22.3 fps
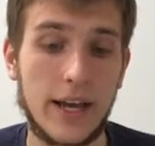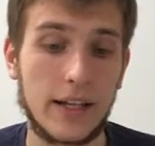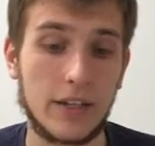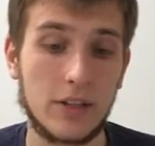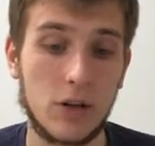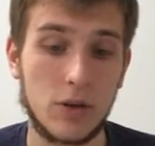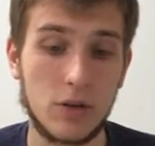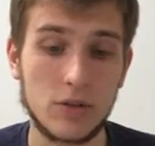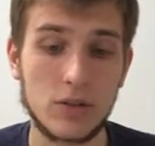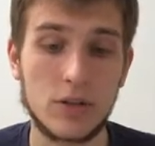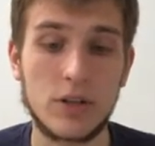
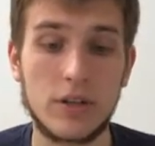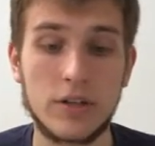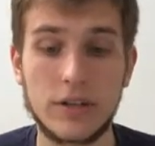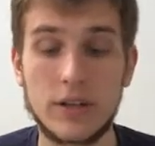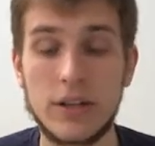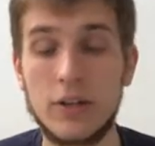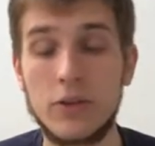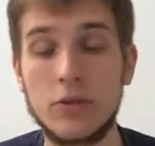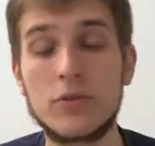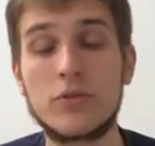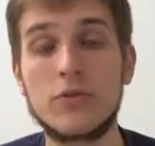and also
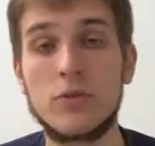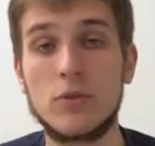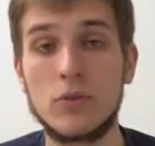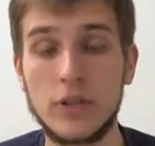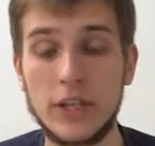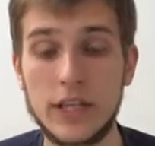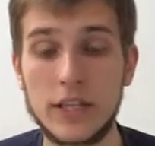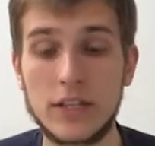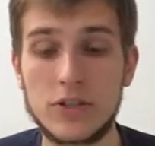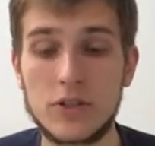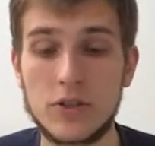
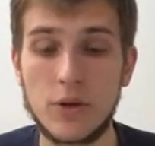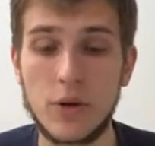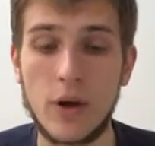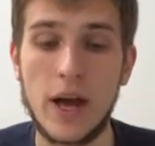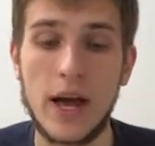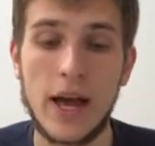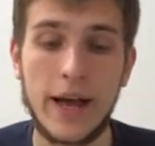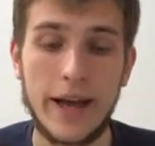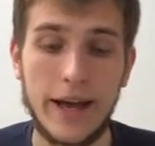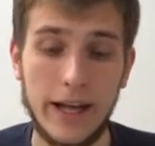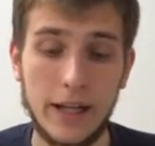useful links to
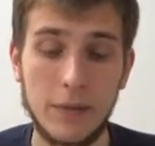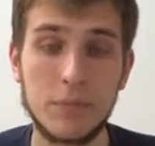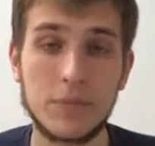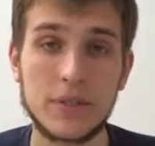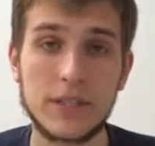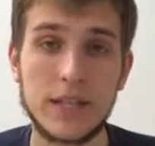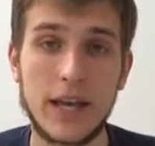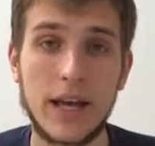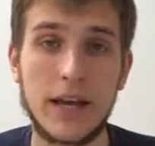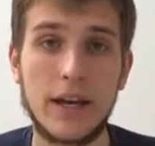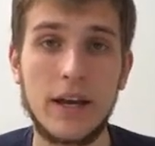
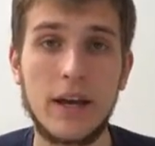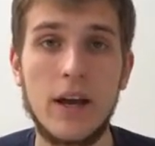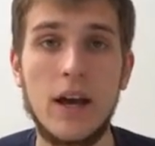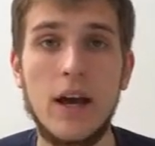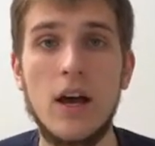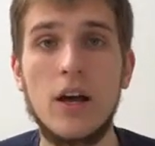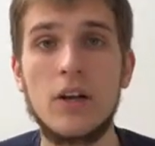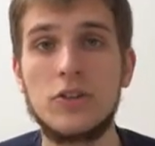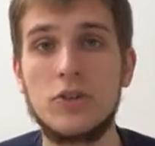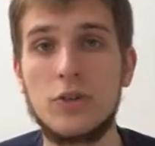help Santa,